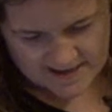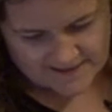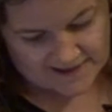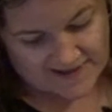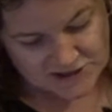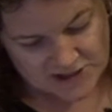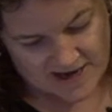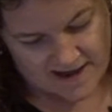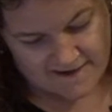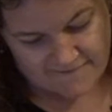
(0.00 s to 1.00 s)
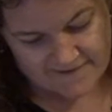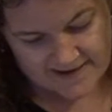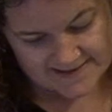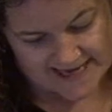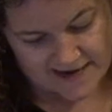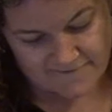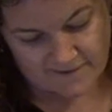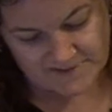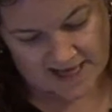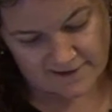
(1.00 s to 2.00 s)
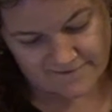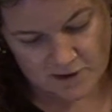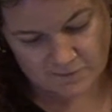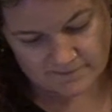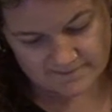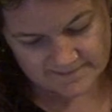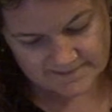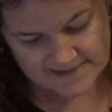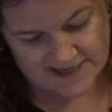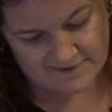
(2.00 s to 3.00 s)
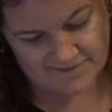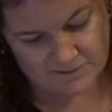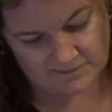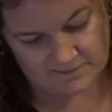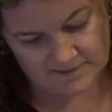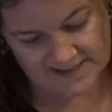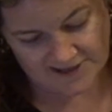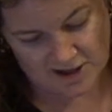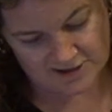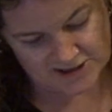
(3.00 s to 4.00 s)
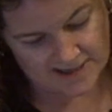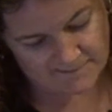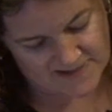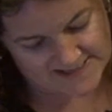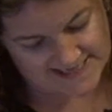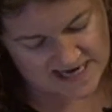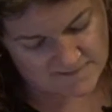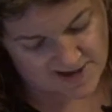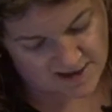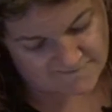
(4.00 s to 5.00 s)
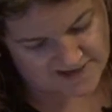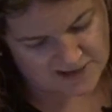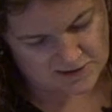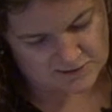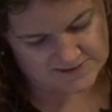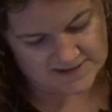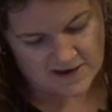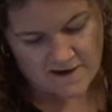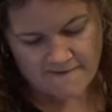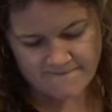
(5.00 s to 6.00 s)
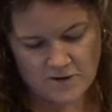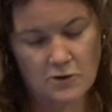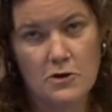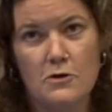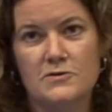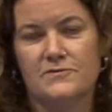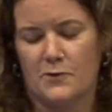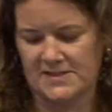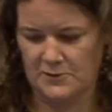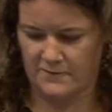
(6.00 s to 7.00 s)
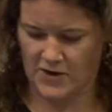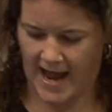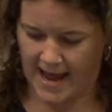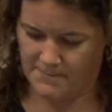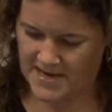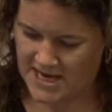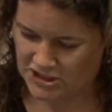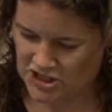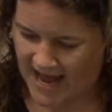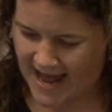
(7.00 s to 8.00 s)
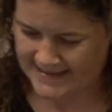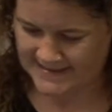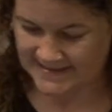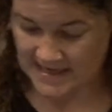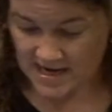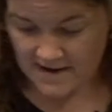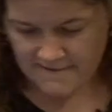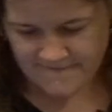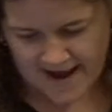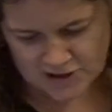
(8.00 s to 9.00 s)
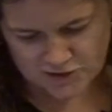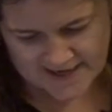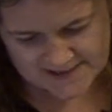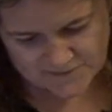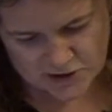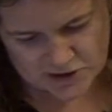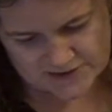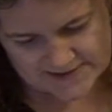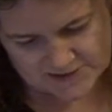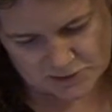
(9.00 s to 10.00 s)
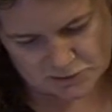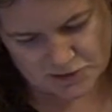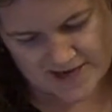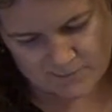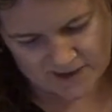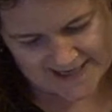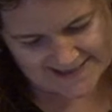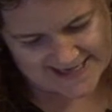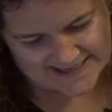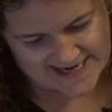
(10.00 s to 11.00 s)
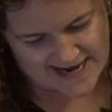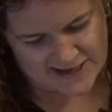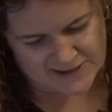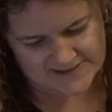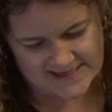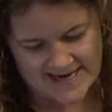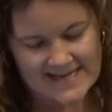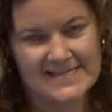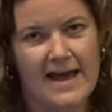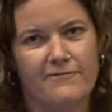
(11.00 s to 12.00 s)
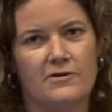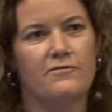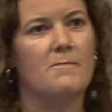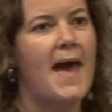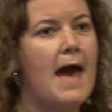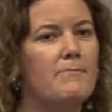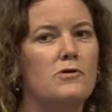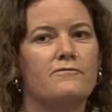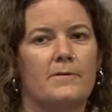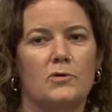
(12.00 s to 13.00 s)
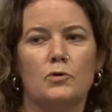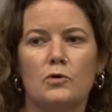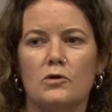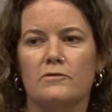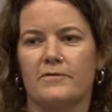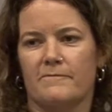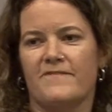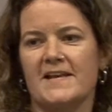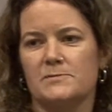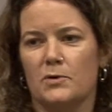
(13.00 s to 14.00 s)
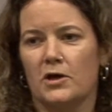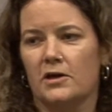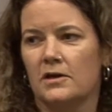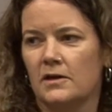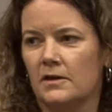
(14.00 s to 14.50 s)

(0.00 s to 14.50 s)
The collection of data from telephone technology companies, email, videos, photos, voice over IP chats, file transfers, social networking details, ciphering from Apple, from Google, from Facebook,